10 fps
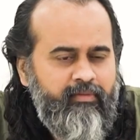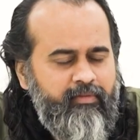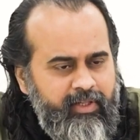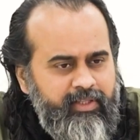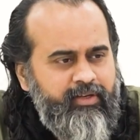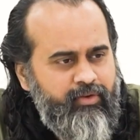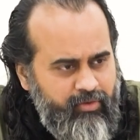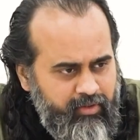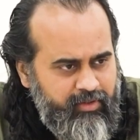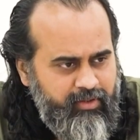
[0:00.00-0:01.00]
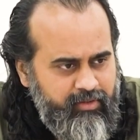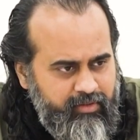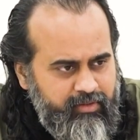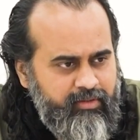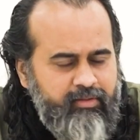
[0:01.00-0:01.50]
Will the truth
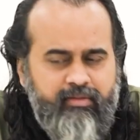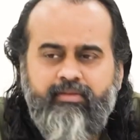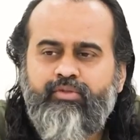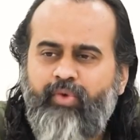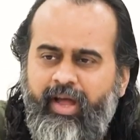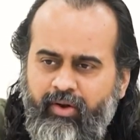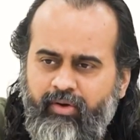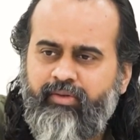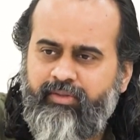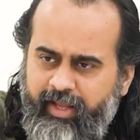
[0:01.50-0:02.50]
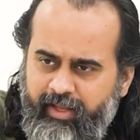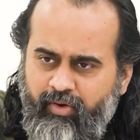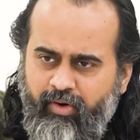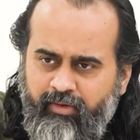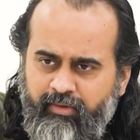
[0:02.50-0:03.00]
swallow the
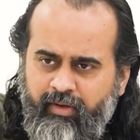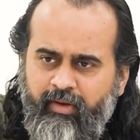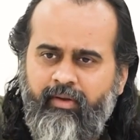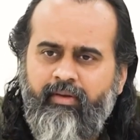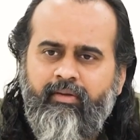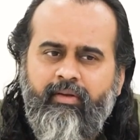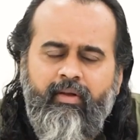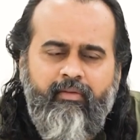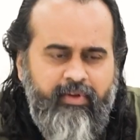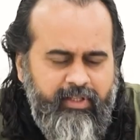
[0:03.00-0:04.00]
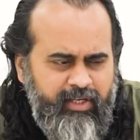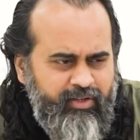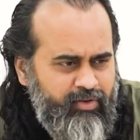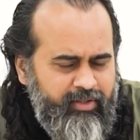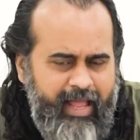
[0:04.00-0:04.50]
ego? Will
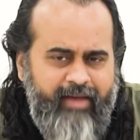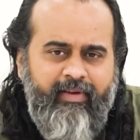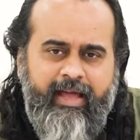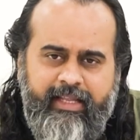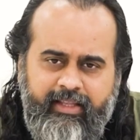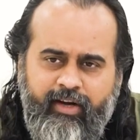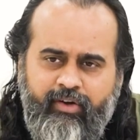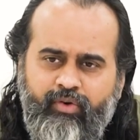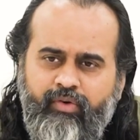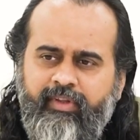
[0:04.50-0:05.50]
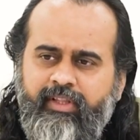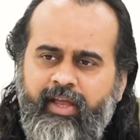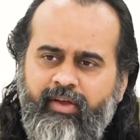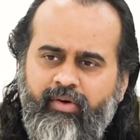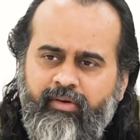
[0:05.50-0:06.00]
the truth have anything to do with the
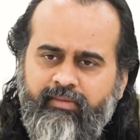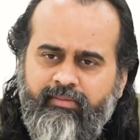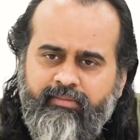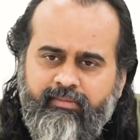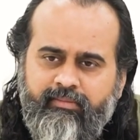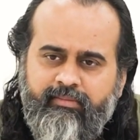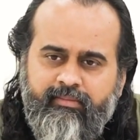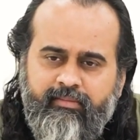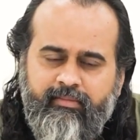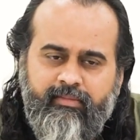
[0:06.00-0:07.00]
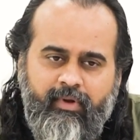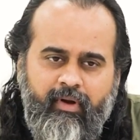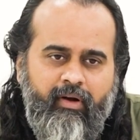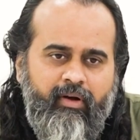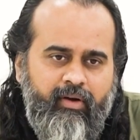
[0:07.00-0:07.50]
ego?
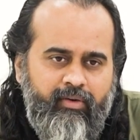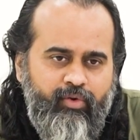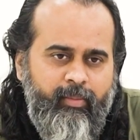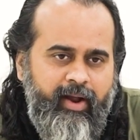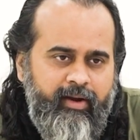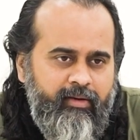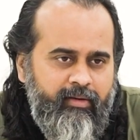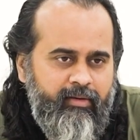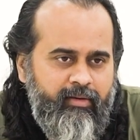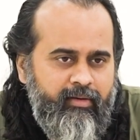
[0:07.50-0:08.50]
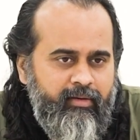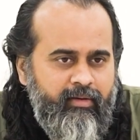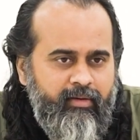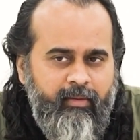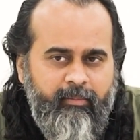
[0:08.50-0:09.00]
Oh, too bad.
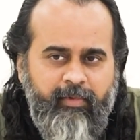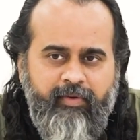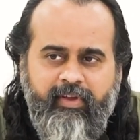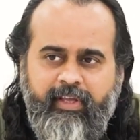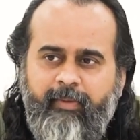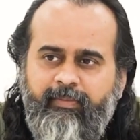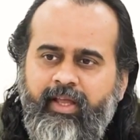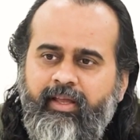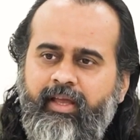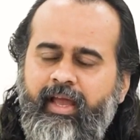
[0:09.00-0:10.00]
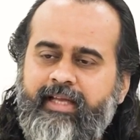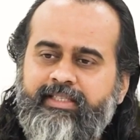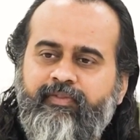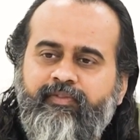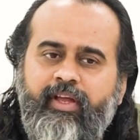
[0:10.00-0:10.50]
But we keep thinking as
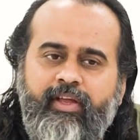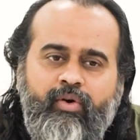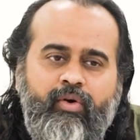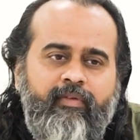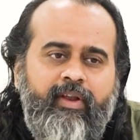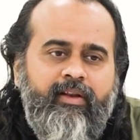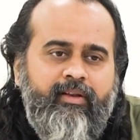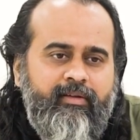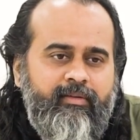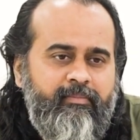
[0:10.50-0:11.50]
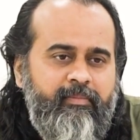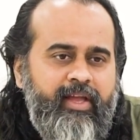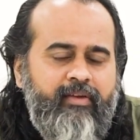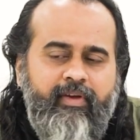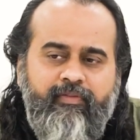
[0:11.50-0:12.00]
if the ego will
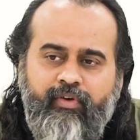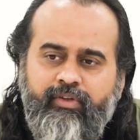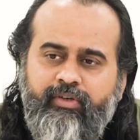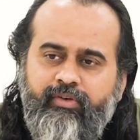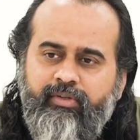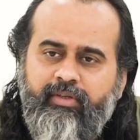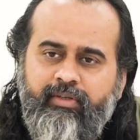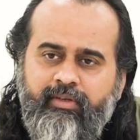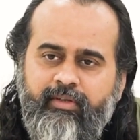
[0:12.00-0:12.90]
make way for the truth.